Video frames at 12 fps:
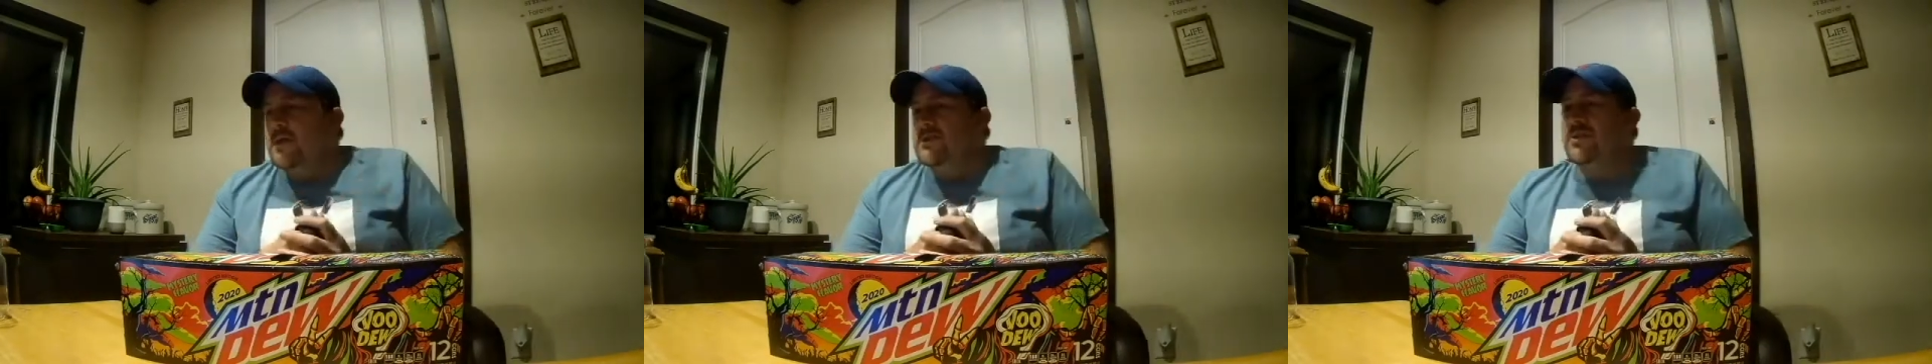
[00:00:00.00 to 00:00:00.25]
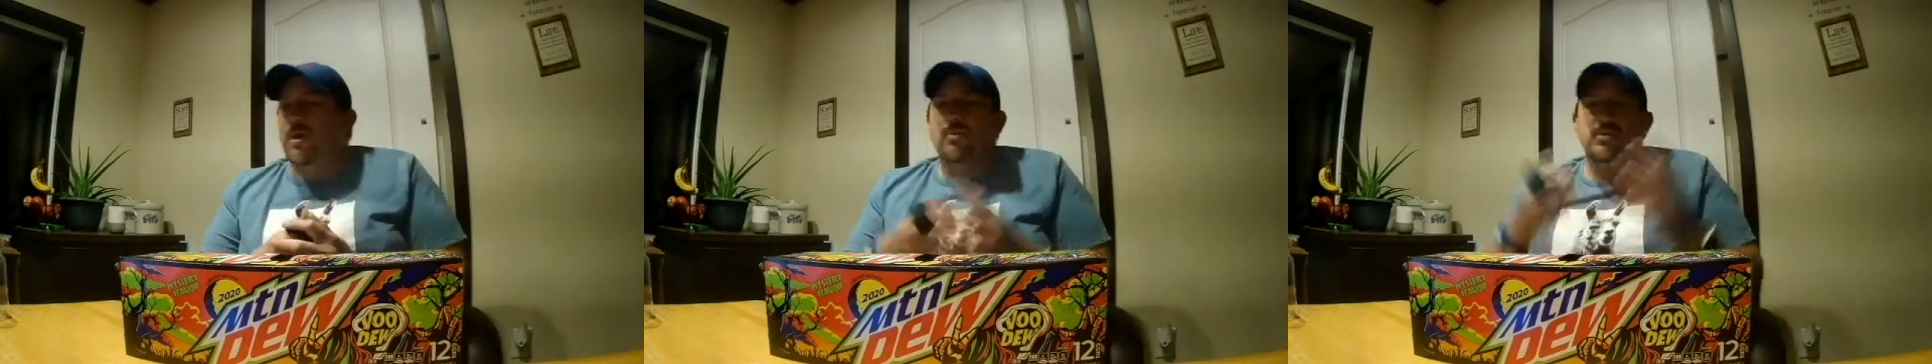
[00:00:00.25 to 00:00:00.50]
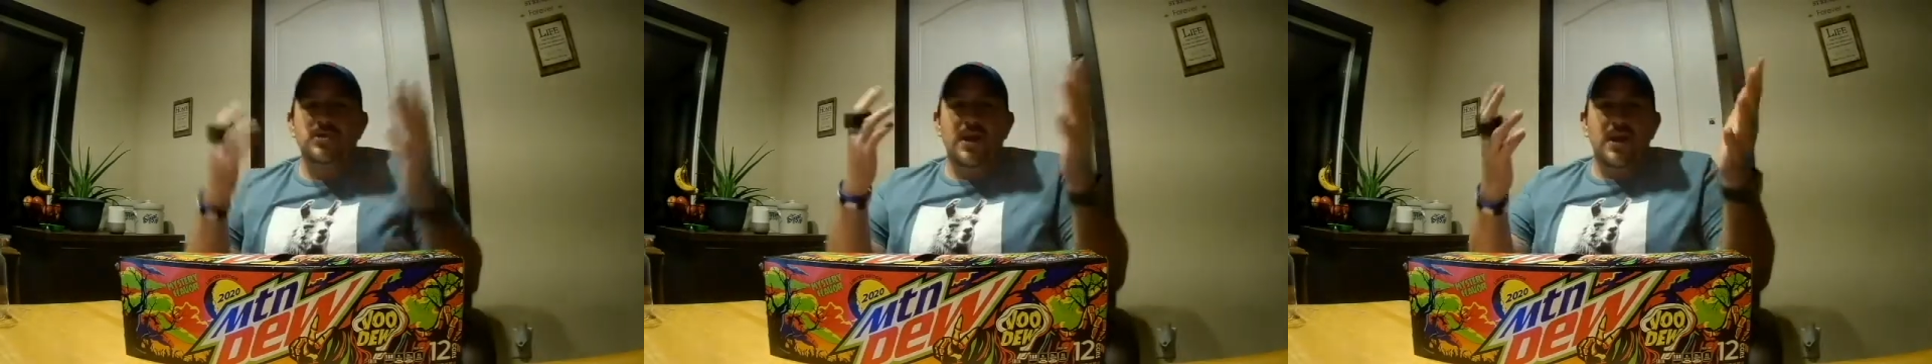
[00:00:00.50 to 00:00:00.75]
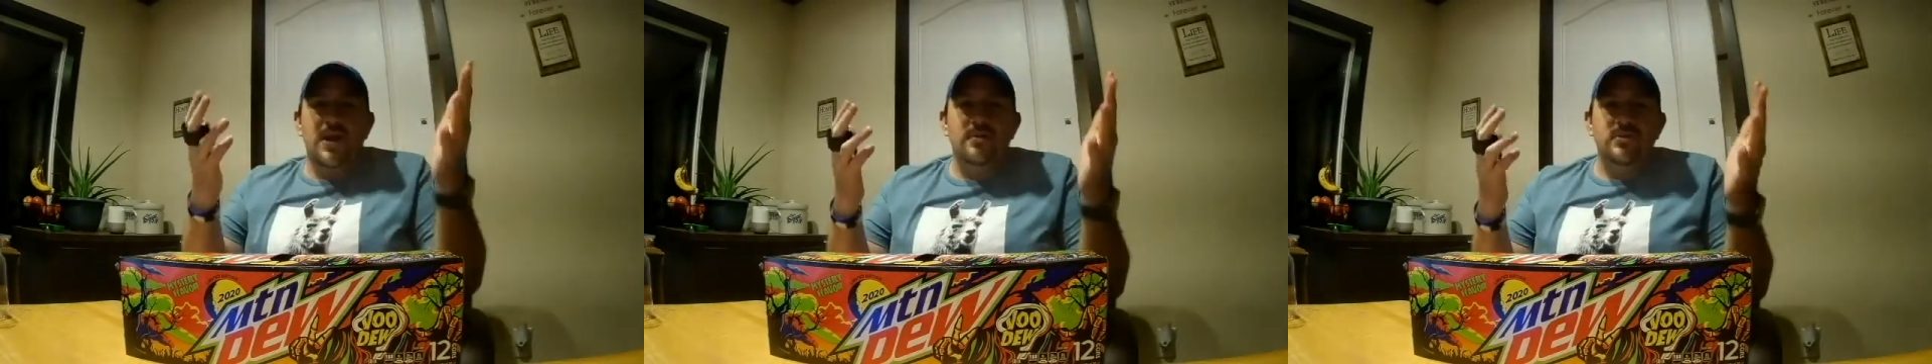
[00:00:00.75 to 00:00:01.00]
So
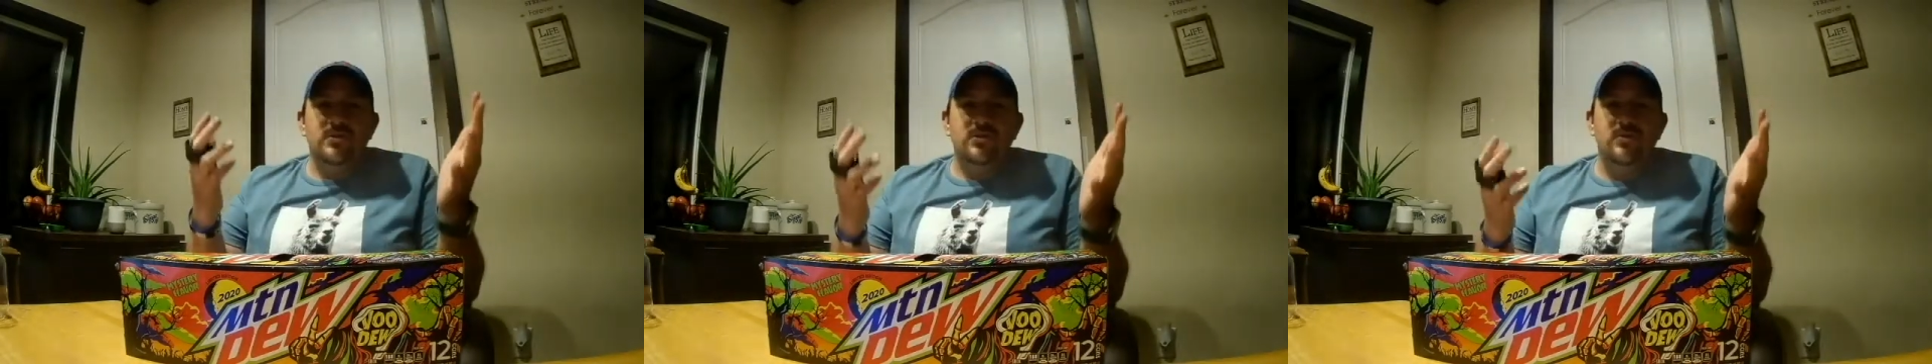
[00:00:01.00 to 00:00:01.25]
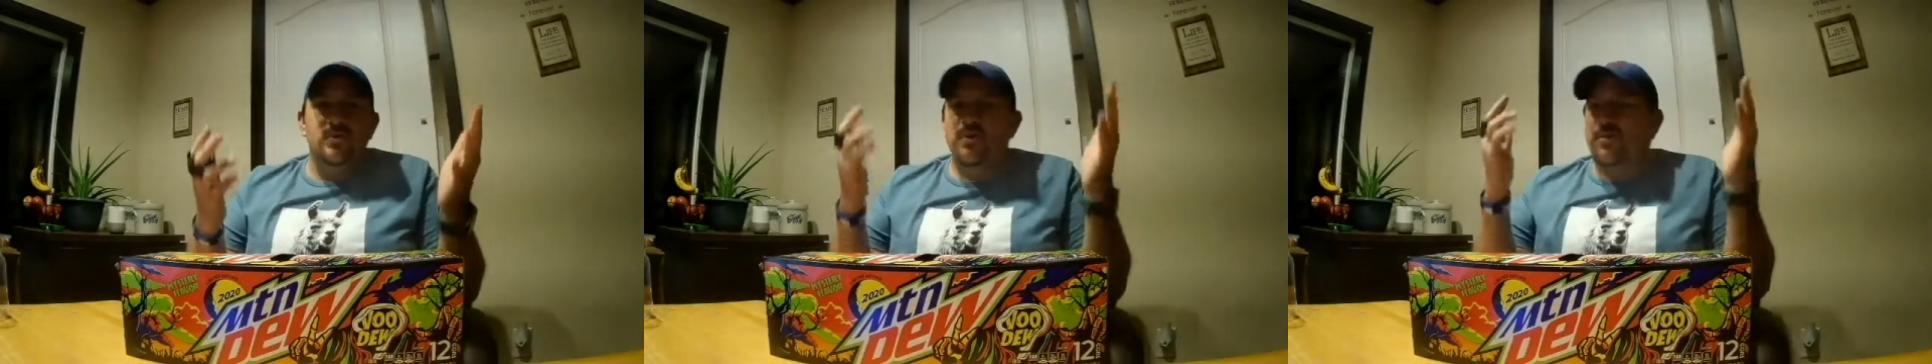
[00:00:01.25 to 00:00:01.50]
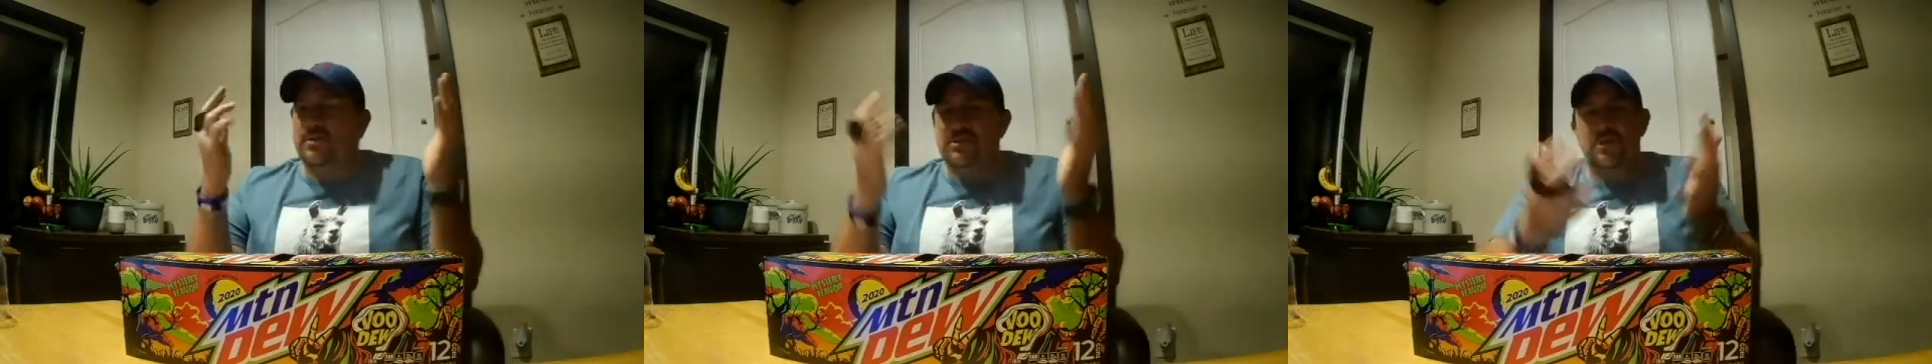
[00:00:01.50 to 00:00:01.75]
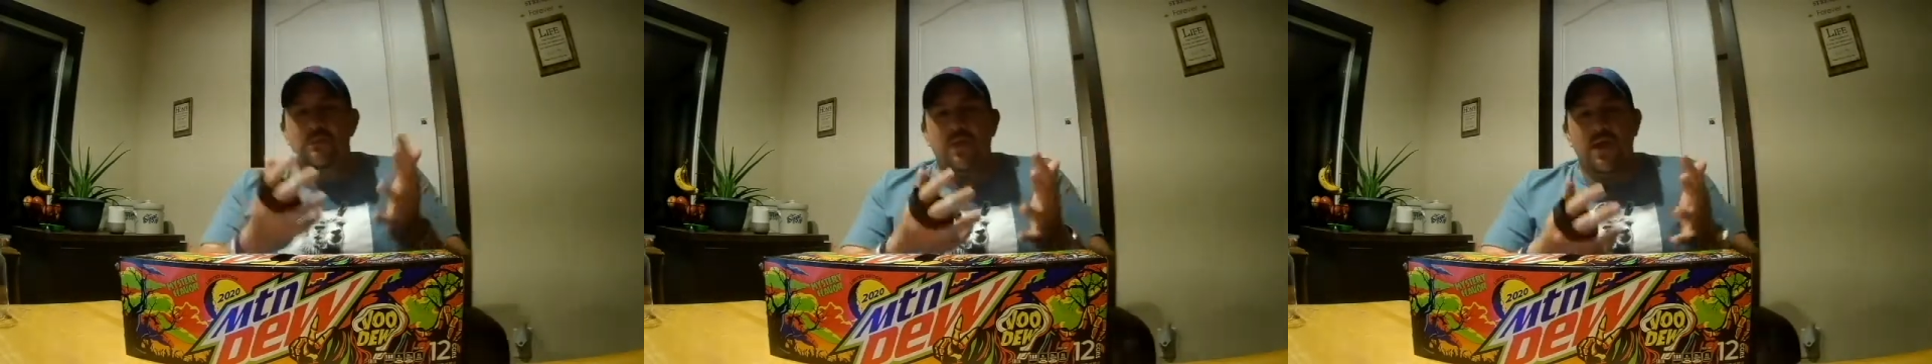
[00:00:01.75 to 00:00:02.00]
shout out to The Deep